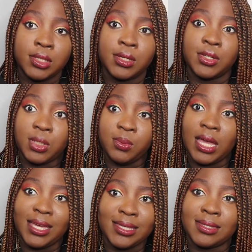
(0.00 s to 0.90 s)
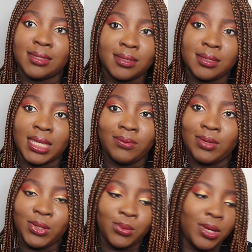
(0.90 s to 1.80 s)
So Jumia is
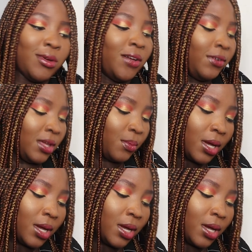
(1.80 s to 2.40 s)
giving you a run for your